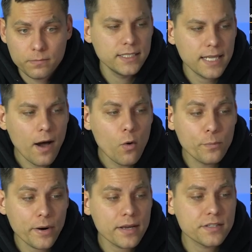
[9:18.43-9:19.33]
Now
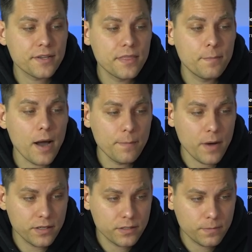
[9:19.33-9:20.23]
press the buy
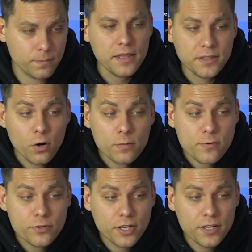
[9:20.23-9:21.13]
button and your
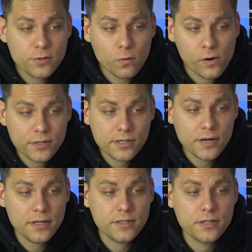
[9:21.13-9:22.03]
purchase order
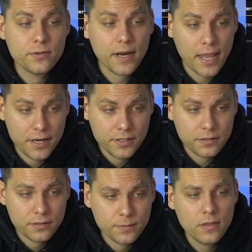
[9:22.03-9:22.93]
is
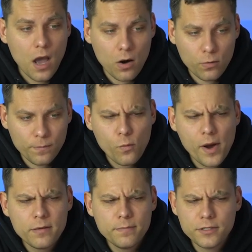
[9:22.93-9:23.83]
created. Now,
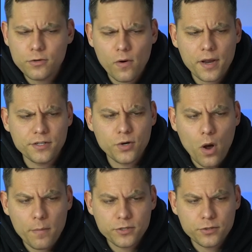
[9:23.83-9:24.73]
when Bitcoin
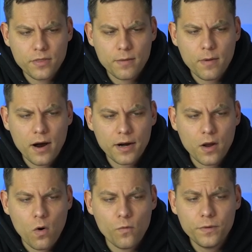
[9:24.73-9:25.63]
drops to the mark
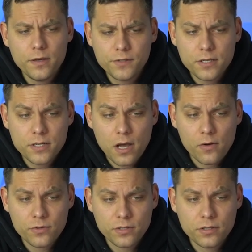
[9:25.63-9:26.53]
of
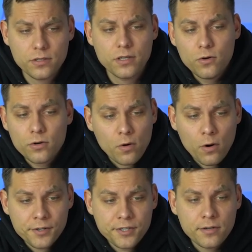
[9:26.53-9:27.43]
50,000, your
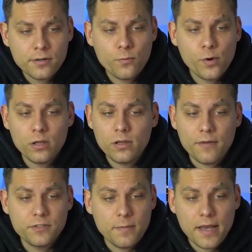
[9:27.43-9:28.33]
order will
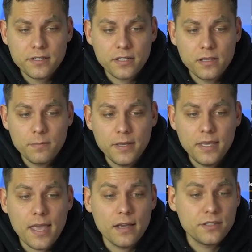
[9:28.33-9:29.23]
automatically
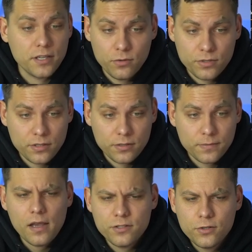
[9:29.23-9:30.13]
be executed
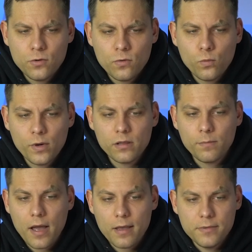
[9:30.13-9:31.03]
and you will
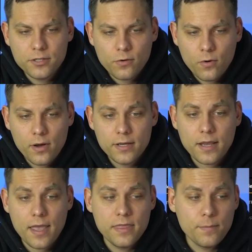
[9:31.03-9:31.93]
buy Bitcoin
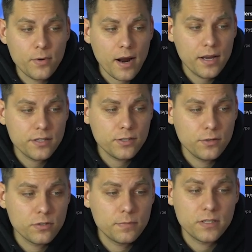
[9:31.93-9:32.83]
at the price
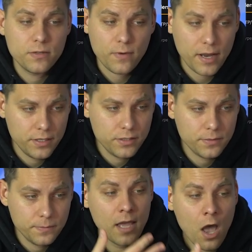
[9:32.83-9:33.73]
you specified.
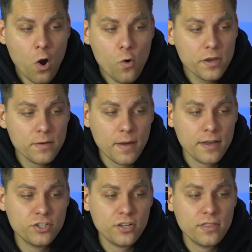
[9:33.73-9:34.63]
Now,
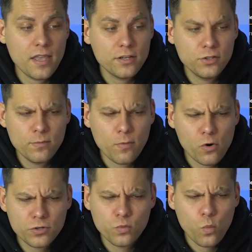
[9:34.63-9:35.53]
imagine that you
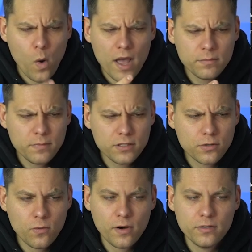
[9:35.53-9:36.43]
bought one
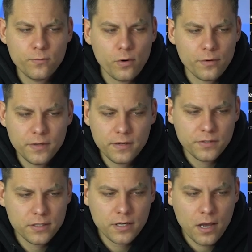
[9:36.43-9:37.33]
Bitcoin for
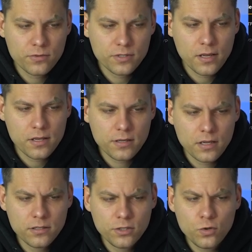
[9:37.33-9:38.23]
50,000
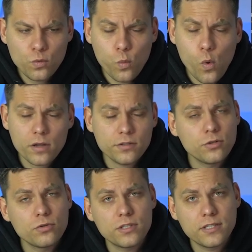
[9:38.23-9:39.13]
and you want
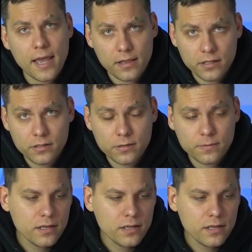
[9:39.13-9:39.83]
to sell it.